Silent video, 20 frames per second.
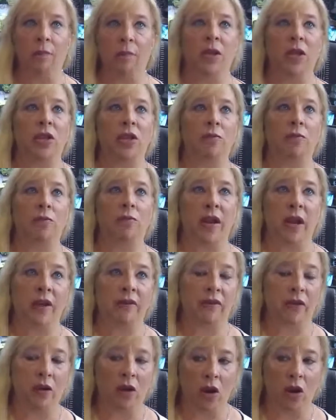but you might
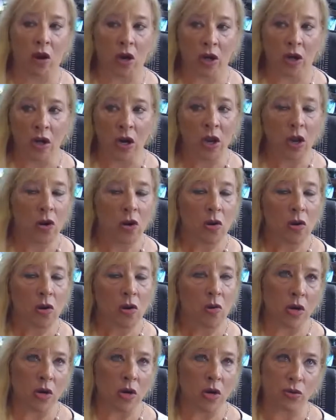have a car
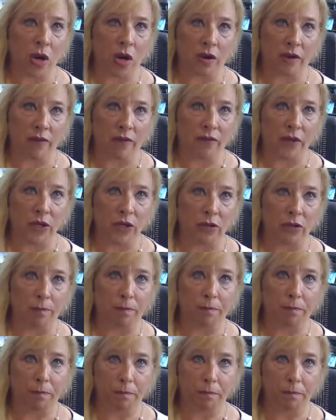or a truck for your